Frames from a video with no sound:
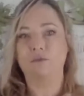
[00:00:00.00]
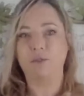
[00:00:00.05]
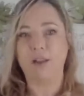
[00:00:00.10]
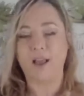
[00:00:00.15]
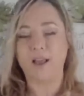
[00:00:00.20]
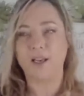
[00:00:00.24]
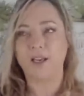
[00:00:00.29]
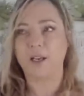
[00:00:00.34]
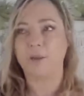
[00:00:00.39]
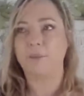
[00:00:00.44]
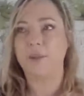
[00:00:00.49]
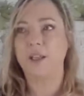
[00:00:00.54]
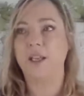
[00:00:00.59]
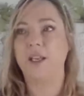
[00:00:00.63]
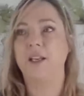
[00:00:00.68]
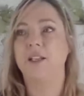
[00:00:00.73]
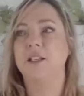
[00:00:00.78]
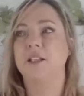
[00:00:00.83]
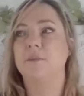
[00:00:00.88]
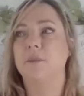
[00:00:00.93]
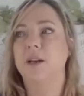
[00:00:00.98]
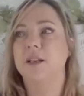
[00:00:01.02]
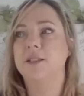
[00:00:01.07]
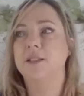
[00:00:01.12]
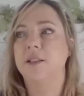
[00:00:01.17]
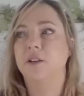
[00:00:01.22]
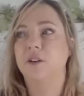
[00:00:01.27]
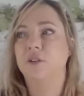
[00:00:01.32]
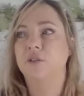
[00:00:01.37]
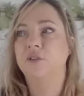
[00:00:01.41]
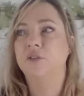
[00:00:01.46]
And I'm thinking to
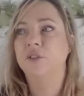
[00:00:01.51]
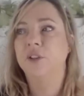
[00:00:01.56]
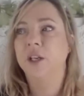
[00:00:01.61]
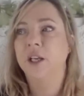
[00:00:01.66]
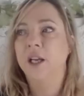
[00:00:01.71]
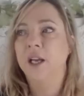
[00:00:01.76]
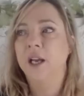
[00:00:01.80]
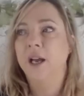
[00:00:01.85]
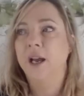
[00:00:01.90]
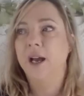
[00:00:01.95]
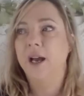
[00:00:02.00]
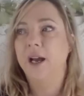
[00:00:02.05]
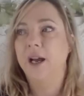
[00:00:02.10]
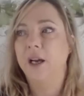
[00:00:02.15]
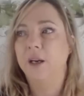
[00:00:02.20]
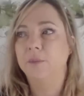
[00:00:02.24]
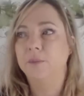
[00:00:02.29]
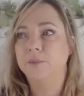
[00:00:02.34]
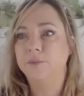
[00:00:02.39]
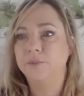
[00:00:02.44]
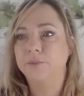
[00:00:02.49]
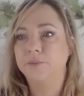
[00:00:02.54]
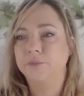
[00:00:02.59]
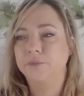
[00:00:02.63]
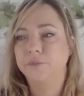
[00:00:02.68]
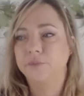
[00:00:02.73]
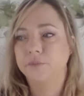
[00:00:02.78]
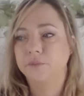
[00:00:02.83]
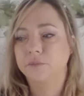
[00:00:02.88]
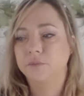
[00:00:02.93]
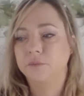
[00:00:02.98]
myself, am
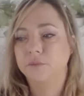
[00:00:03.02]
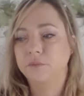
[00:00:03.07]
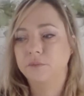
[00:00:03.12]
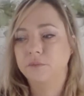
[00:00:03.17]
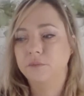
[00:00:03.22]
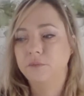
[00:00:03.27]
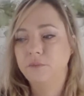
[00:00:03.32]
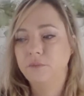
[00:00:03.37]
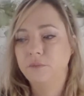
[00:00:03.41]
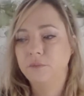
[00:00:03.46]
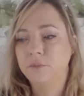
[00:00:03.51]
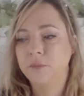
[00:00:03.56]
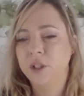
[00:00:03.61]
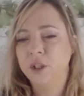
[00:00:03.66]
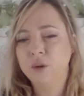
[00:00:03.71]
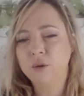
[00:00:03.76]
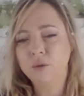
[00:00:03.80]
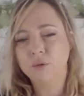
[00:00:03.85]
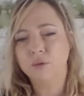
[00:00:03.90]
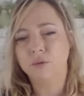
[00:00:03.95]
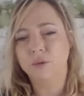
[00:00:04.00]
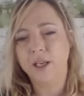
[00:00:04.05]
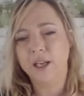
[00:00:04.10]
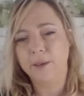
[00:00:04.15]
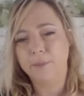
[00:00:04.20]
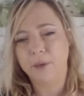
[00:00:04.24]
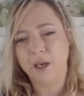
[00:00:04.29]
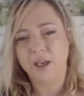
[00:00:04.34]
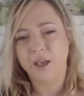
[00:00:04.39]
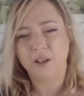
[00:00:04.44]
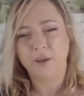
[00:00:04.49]
I
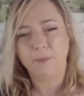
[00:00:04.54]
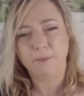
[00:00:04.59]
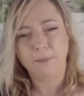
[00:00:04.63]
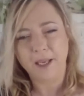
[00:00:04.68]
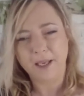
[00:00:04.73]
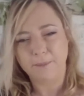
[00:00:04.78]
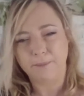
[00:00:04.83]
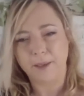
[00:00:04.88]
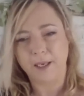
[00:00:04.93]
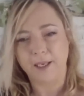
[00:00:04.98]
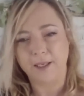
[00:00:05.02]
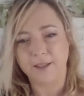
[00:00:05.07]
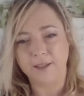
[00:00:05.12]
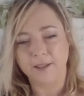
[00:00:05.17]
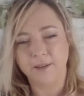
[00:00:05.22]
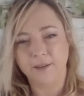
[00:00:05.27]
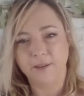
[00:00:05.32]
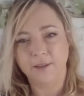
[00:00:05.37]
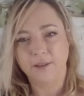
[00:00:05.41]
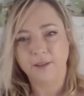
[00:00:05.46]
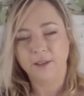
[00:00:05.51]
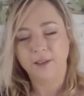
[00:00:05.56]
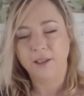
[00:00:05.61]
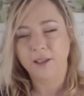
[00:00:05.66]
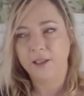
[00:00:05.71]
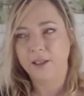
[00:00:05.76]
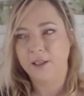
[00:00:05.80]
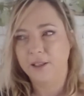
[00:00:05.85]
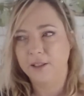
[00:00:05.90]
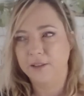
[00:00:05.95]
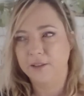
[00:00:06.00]
on a med bed?
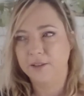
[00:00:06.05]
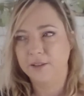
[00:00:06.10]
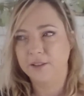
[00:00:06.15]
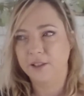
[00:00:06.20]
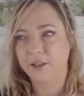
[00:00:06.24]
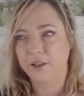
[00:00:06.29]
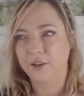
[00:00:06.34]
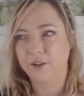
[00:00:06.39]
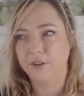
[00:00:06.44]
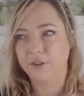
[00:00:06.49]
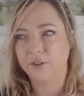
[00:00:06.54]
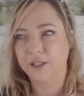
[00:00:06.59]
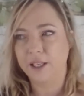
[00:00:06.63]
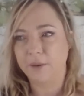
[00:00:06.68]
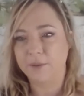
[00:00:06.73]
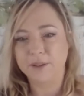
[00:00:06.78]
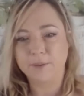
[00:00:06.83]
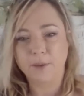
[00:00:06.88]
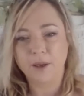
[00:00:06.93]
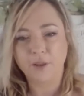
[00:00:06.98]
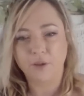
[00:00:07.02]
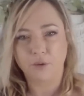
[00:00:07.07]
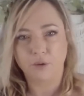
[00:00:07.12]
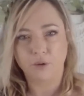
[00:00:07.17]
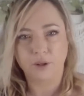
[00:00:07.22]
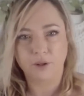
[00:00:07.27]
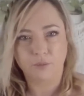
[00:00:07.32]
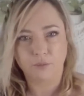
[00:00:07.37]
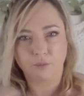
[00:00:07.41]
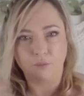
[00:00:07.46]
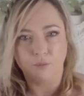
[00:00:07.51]
So that was my
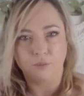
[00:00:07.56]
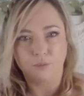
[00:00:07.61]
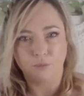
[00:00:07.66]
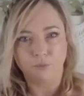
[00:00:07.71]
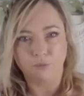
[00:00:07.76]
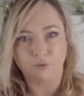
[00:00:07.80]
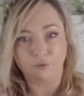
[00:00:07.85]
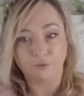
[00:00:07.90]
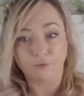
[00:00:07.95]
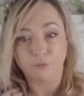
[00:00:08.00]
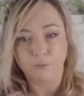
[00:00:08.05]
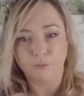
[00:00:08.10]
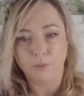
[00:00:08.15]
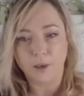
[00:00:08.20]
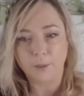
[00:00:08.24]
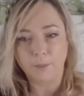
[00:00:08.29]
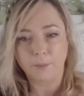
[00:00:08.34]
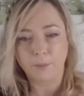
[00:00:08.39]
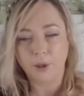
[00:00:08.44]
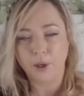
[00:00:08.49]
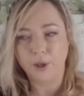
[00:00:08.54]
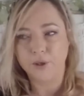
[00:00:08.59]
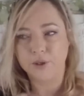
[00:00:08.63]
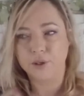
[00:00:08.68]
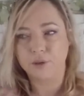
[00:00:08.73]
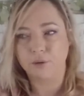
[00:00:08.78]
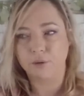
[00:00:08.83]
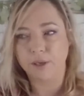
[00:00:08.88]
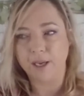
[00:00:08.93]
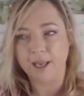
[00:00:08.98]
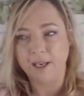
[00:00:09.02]
thought, my
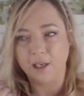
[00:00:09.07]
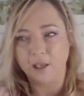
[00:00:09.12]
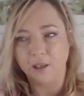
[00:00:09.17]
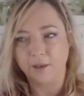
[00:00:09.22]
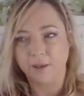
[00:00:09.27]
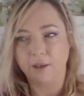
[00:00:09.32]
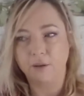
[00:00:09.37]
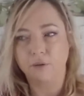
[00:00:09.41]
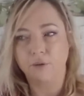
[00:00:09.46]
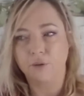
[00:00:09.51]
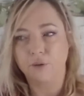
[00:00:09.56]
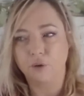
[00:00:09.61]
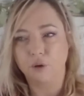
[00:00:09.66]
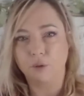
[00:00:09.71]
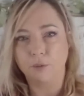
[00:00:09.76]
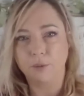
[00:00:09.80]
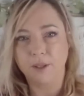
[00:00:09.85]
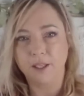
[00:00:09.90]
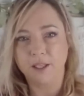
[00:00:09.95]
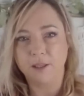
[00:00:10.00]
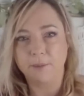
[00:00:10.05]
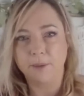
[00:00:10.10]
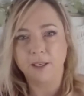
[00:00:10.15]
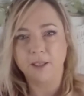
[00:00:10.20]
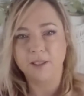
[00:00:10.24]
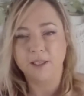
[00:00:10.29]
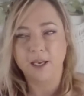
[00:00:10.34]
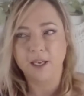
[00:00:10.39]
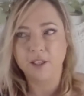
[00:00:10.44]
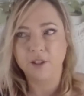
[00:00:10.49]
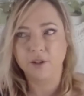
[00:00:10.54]
personal analytical thought within the
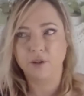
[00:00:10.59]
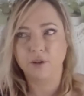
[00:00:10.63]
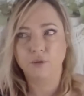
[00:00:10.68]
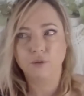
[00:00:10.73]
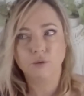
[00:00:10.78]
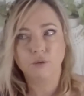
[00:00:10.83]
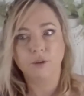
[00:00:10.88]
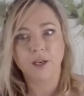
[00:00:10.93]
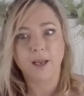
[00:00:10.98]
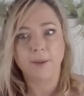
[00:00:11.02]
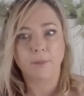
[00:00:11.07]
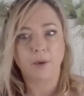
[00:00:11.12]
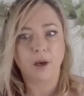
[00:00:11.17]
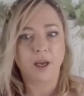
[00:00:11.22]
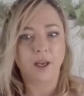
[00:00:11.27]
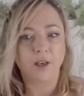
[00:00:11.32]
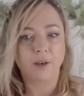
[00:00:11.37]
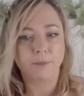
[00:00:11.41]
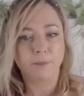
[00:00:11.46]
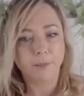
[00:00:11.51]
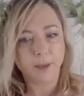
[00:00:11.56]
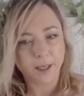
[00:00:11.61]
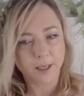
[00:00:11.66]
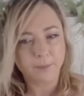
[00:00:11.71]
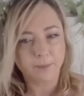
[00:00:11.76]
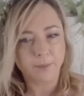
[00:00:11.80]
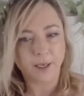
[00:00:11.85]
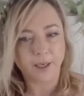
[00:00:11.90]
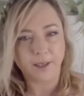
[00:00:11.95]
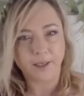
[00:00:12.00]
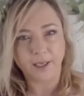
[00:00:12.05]
meditation. Oh, am I in a
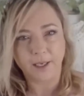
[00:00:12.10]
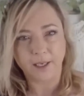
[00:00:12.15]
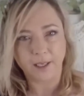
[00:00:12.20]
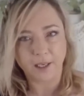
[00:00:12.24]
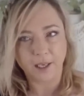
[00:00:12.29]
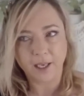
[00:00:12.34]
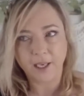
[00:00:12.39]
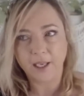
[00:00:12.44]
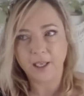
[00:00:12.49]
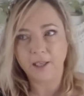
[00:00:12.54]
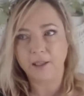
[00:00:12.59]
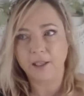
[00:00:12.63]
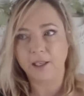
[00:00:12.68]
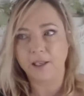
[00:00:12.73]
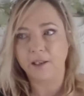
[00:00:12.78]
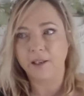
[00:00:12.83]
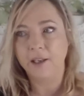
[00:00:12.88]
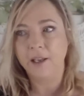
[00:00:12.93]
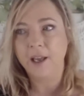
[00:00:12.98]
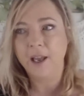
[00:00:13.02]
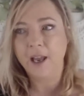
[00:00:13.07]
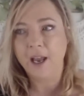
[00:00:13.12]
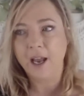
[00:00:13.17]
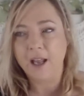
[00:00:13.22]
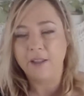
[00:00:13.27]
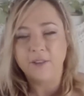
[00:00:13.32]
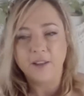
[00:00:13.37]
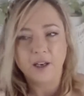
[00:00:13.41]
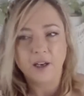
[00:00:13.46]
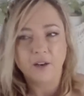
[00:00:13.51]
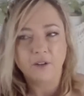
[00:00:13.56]
med bed getting healing?
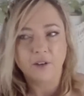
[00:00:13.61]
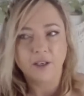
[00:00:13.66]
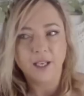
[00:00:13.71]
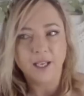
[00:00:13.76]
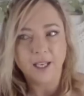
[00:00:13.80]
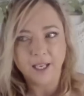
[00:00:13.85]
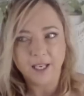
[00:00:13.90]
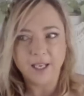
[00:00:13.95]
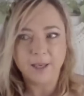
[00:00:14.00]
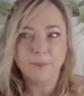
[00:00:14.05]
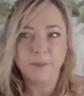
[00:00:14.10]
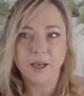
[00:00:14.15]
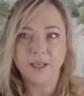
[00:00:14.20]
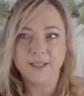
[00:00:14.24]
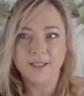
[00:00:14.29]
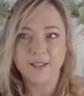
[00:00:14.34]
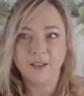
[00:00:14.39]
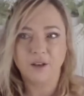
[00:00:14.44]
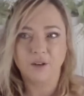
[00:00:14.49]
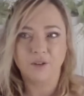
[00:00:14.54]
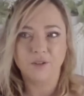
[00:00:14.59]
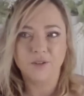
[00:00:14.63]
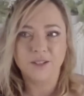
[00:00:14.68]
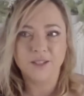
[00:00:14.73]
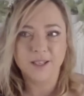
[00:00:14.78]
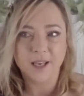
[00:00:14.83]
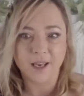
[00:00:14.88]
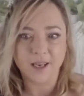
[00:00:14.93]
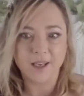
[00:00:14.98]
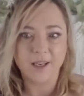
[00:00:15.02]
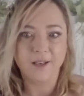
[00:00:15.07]
And then I could hear myself
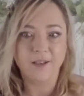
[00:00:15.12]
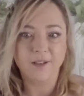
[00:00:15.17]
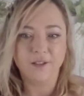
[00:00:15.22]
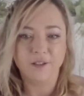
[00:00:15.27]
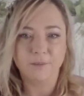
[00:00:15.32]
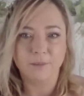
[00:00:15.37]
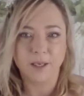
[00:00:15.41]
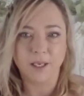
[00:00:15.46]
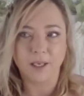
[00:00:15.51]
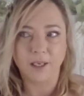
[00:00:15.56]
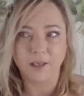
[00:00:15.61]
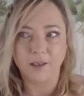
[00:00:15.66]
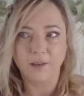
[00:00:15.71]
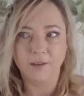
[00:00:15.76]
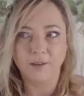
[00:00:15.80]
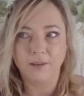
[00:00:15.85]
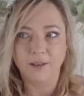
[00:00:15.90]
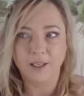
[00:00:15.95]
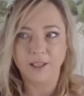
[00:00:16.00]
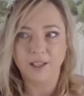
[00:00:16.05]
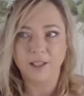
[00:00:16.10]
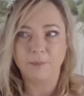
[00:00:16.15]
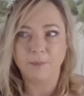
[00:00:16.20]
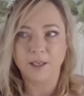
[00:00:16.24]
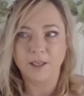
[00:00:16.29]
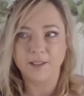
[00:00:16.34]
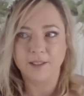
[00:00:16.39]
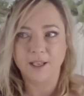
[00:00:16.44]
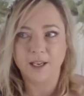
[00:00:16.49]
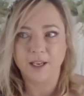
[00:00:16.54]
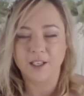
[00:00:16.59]
saying to me in the
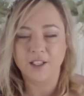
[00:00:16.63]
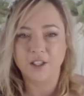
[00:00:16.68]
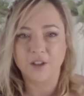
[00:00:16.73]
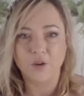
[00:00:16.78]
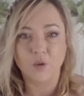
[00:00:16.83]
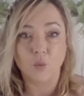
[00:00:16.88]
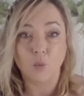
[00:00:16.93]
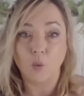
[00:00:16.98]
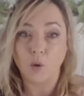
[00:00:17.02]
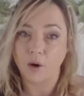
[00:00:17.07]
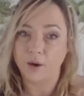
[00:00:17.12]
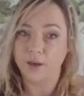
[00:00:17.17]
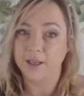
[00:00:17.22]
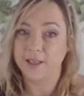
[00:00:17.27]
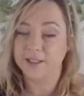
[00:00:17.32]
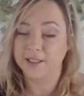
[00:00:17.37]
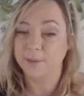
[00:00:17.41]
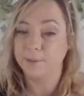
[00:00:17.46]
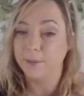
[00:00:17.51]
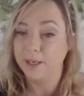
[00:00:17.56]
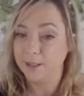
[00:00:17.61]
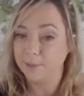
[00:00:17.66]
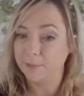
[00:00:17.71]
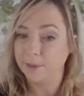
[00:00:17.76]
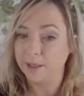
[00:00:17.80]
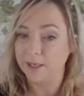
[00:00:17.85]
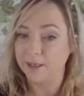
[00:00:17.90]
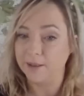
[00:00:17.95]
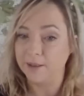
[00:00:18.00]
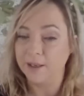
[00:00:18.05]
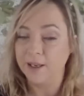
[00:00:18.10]
meditation, what is a med
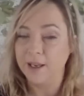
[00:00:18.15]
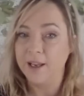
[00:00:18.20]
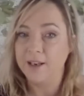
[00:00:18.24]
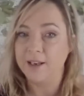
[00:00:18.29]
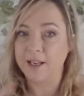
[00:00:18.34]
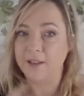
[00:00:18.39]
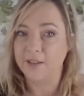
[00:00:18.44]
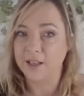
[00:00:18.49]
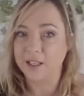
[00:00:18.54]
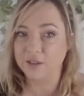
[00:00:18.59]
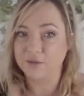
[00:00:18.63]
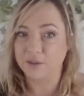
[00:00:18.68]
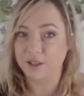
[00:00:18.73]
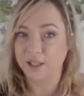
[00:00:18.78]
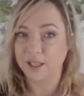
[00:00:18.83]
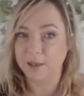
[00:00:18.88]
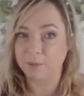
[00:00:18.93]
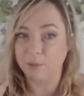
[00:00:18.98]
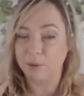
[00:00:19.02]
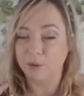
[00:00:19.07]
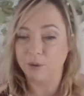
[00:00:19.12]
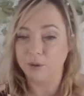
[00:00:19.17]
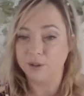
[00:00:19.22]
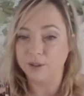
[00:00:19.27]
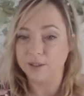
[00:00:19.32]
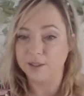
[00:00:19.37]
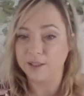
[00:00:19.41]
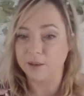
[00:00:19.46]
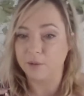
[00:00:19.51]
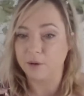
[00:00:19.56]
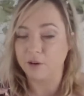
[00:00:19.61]
bed? Now, that's really
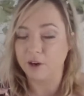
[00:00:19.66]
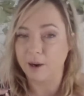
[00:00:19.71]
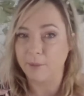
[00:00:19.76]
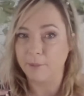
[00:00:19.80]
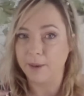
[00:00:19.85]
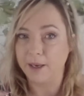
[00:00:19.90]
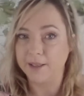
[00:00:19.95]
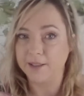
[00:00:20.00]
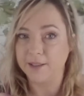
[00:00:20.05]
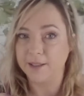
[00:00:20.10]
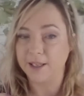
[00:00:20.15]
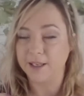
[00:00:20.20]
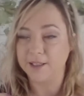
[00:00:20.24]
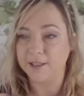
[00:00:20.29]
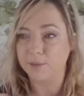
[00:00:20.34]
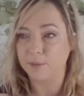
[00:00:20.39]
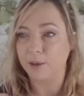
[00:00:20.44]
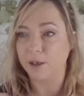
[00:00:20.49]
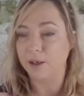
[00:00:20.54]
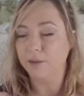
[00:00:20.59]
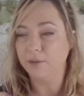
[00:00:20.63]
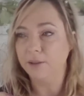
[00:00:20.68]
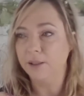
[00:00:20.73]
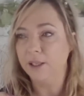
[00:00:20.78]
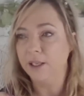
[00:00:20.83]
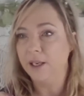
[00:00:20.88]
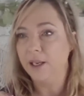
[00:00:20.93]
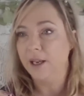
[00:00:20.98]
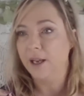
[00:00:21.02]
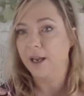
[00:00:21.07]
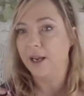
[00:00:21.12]
important, so I'll come back to that as well.
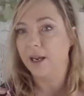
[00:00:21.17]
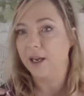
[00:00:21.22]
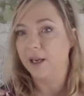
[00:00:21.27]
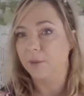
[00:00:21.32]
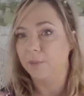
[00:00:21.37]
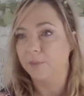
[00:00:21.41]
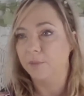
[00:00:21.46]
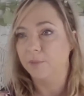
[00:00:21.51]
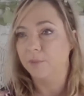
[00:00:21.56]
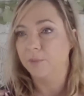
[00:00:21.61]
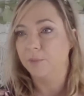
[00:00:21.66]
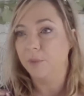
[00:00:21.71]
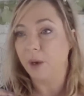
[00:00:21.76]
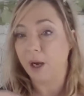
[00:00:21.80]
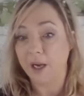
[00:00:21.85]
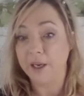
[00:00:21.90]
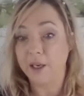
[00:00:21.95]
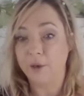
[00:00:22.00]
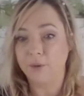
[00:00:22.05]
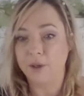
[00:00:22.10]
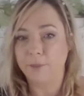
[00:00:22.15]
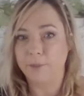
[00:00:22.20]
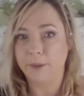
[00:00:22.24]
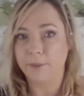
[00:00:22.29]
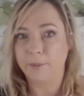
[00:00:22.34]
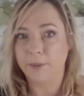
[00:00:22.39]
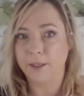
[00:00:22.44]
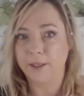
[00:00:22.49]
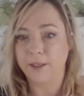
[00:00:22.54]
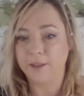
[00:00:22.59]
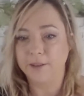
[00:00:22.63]
I know what a
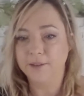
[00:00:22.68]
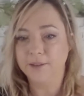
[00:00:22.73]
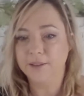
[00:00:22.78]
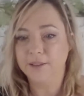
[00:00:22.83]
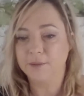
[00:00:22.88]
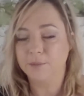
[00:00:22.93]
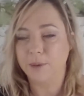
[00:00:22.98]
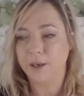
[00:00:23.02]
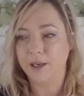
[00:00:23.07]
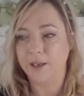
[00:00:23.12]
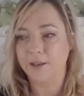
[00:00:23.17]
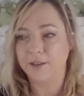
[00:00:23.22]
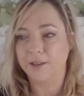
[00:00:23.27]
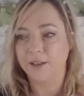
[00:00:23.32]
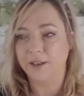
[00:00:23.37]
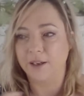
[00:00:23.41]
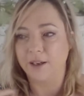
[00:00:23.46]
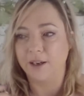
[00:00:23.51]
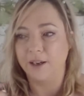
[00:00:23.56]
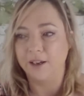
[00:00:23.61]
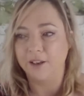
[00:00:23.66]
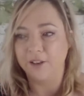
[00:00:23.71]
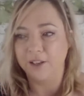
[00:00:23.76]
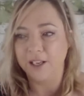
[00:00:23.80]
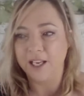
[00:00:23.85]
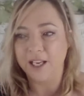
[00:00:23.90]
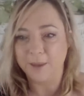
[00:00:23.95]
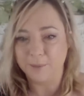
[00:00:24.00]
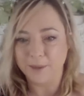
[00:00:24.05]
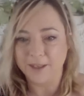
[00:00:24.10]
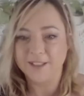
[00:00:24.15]
med bed is, but I could
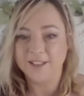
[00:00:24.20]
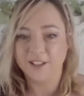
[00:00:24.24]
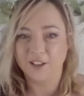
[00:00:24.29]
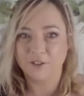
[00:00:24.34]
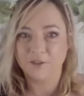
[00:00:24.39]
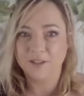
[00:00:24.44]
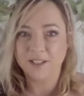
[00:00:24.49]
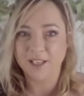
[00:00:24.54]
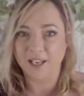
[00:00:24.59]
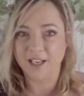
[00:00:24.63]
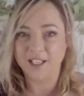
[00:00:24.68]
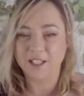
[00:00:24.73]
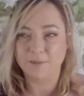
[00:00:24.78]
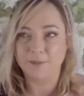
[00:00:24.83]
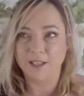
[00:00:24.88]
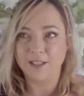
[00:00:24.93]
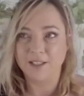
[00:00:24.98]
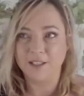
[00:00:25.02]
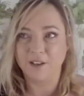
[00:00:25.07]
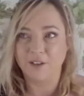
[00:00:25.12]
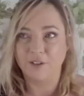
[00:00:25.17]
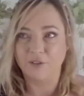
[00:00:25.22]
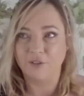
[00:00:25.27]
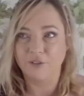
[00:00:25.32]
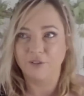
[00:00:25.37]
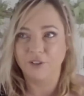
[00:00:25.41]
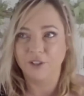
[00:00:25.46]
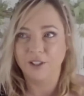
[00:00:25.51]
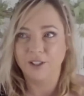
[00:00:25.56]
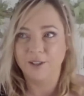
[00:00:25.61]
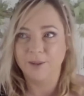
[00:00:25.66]
hear myself saying to
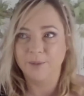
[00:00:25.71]
myself,